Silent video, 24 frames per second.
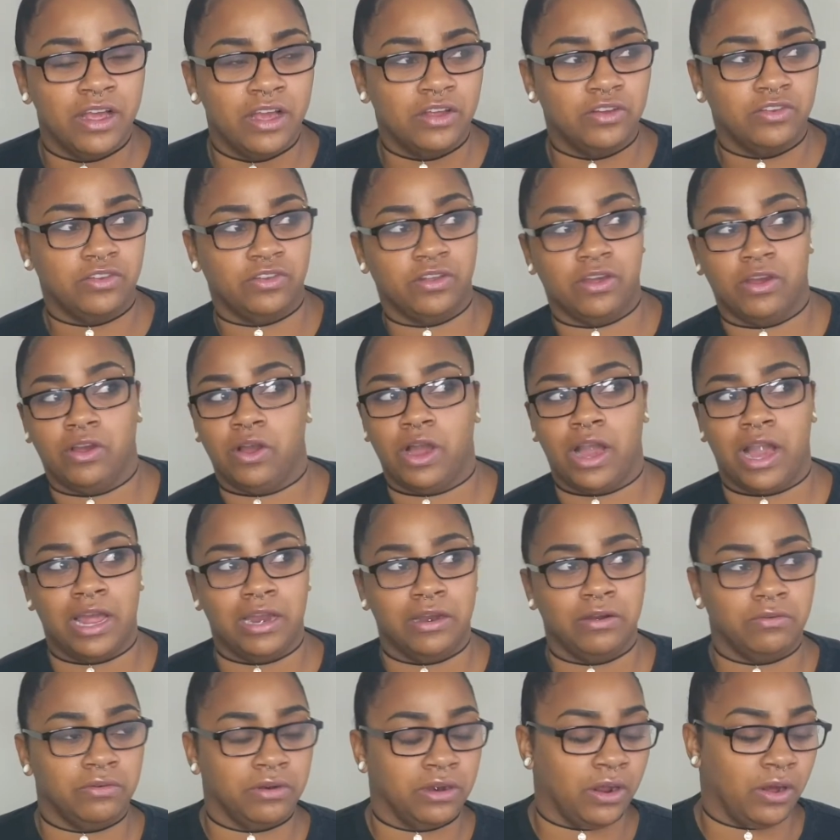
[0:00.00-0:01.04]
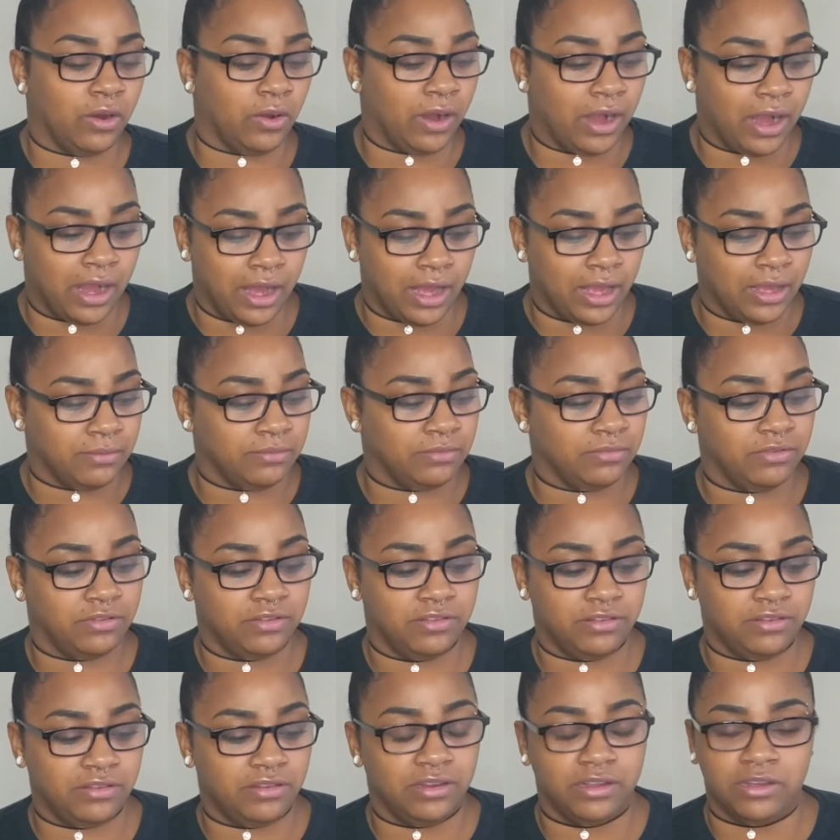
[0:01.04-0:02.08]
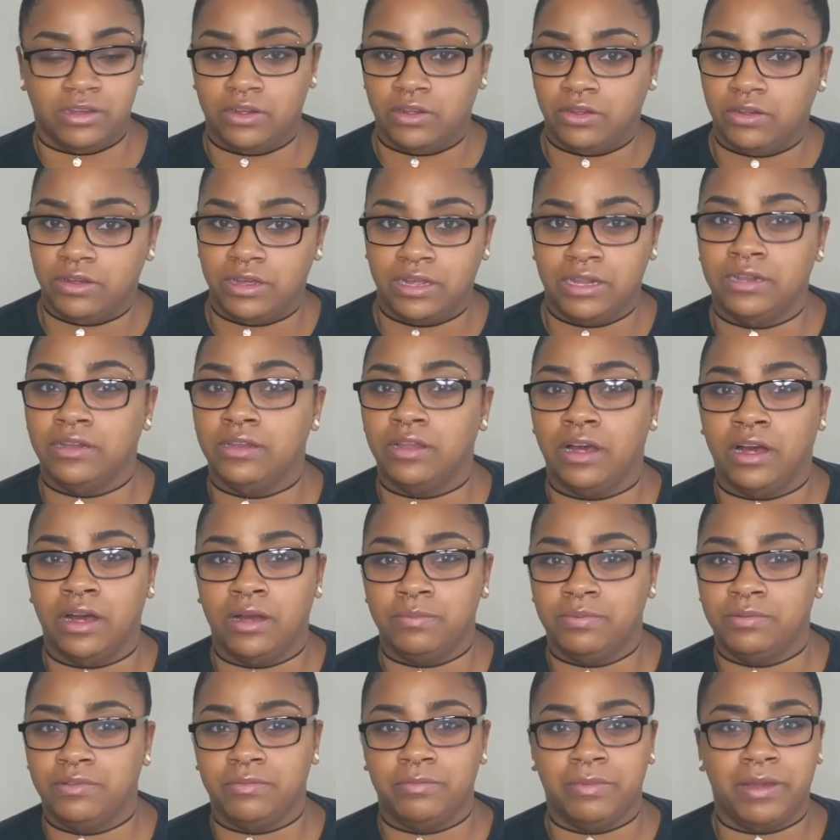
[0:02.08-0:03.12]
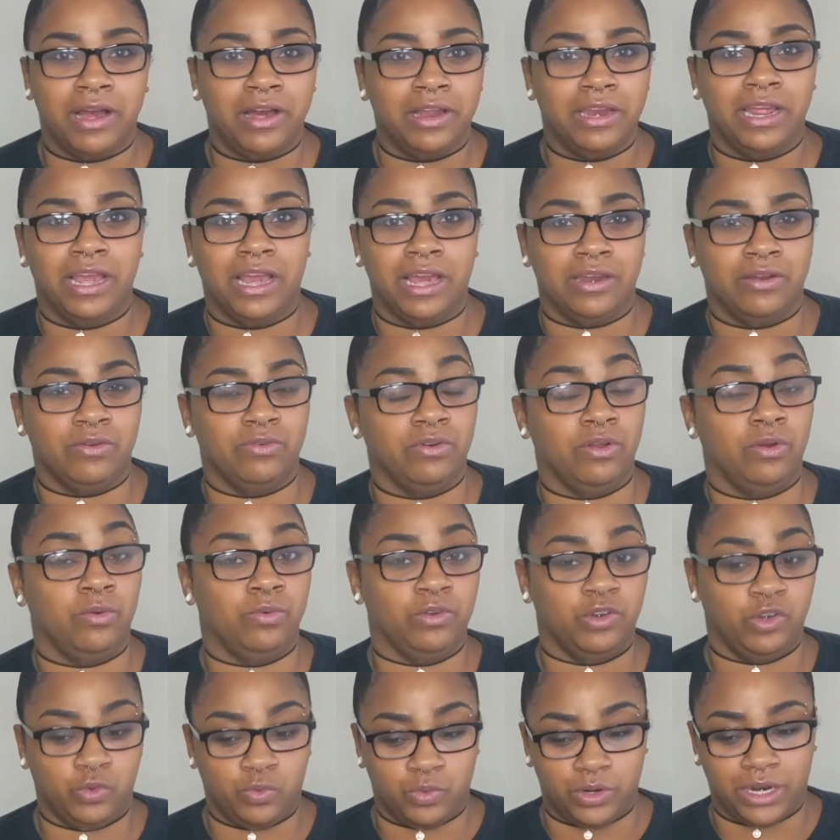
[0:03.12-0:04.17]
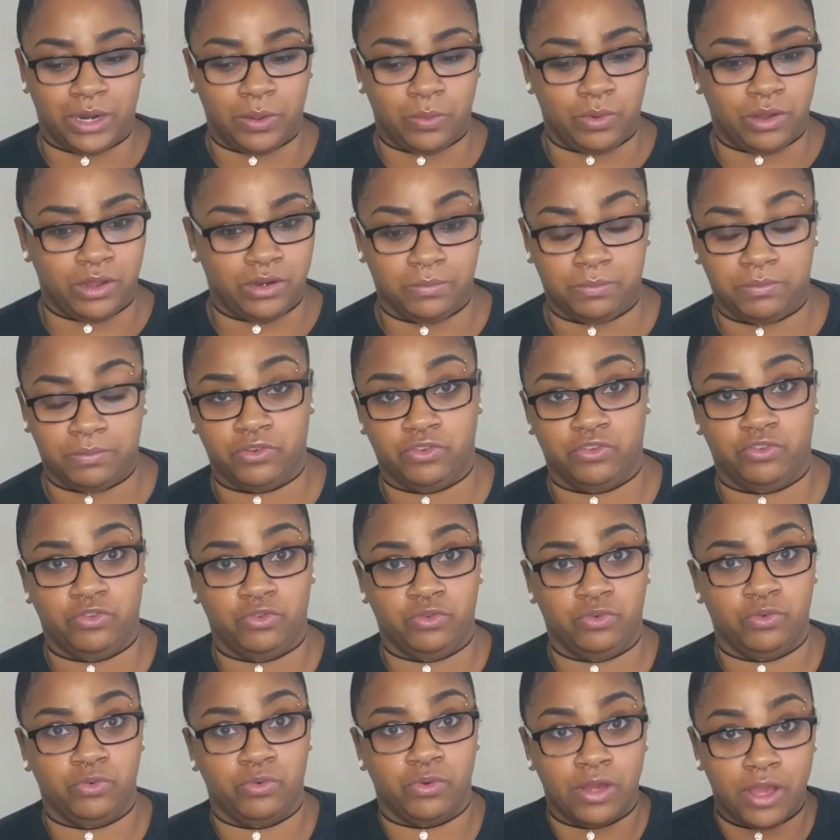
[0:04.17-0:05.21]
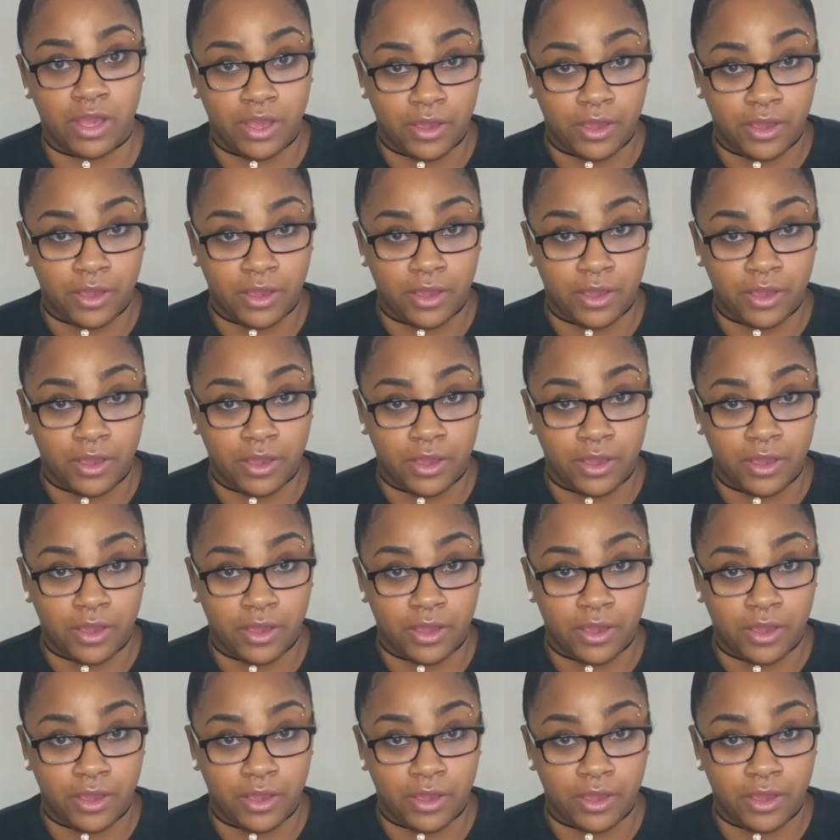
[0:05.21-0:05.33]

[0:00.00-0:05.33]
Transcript: So I don't know. I'm still in the ups about it. I don't know which one I want to pursue